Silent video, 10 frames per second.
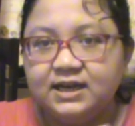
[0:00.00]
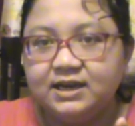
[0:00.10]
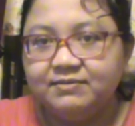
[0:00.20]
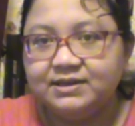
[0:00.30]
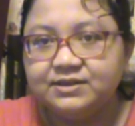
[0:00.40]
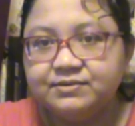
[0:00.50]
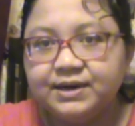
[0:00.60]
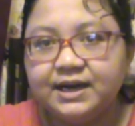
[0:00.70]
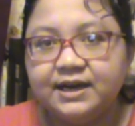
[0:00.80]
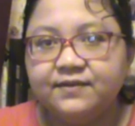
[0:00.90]
and we do
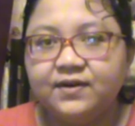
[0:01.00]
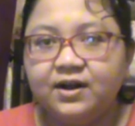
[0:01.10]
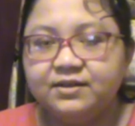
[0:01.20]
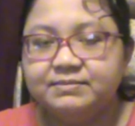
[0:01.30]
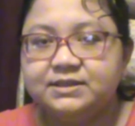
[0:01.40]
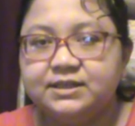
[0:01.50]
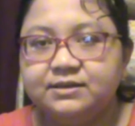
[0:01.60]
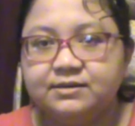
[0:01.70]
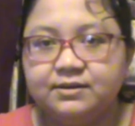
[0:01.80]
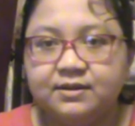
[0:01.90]
have all the
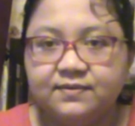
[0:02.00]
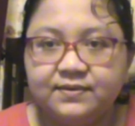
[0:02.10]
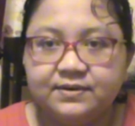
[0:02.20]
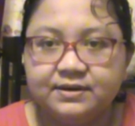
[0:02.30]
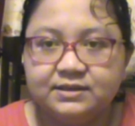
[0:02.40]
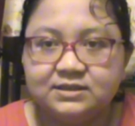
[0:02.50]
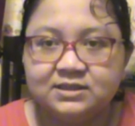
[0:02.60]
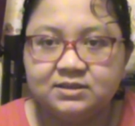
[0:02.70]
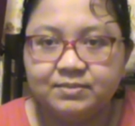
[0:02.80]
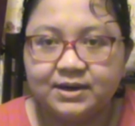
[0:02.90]
materials for
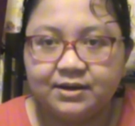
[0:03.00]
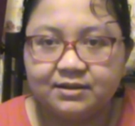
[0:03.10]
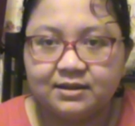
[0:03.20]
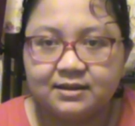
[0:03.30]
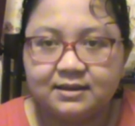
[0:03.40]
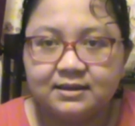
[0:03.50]
gingerbread houses.